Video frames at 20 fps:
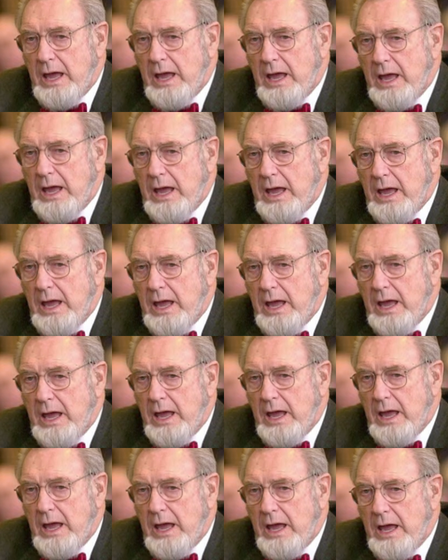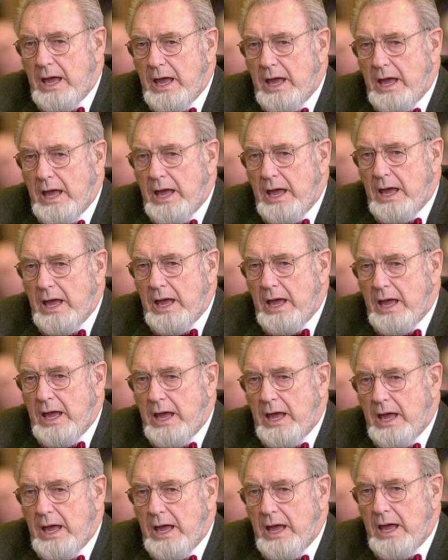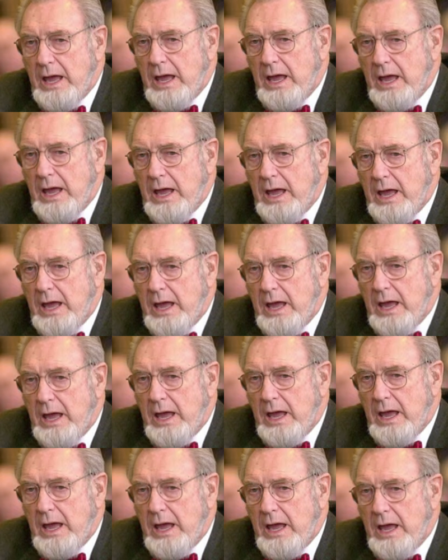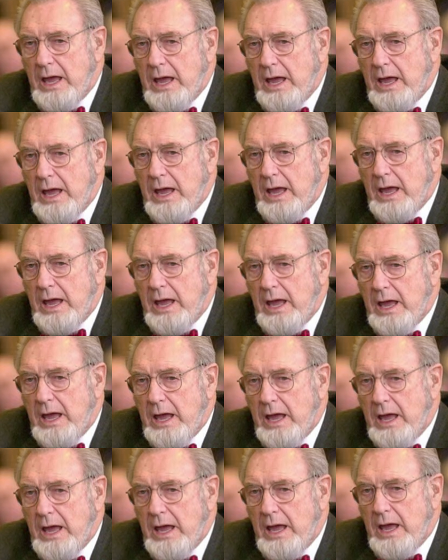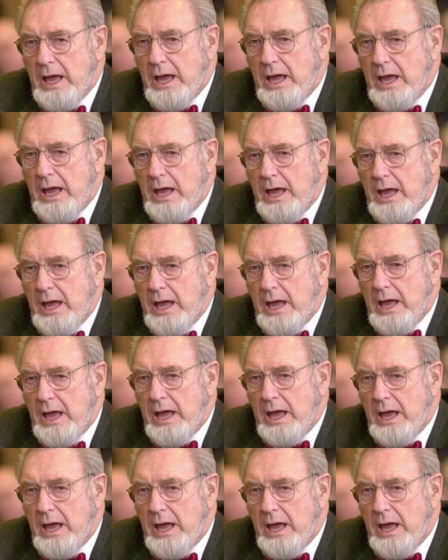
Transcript: drugs don't work in patients who don't take them. So